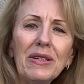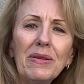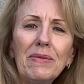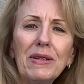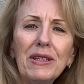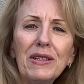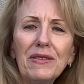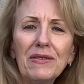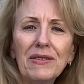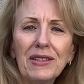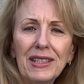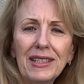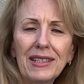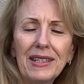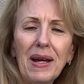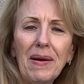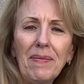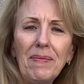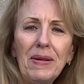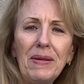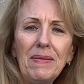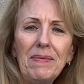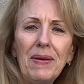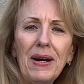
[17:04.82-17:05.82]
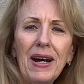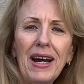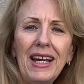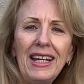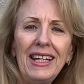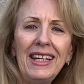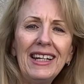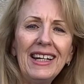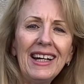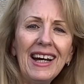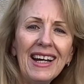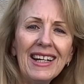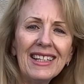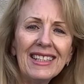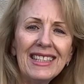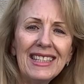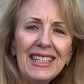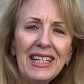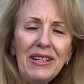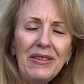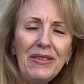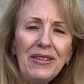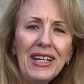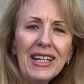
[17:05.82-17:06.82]
so much for stopping by. I'll
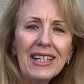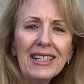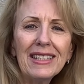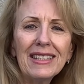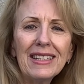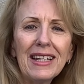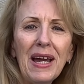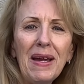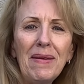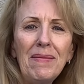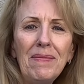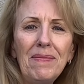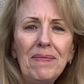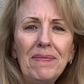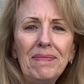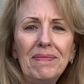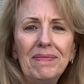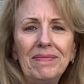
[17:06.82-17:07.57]
see you next time.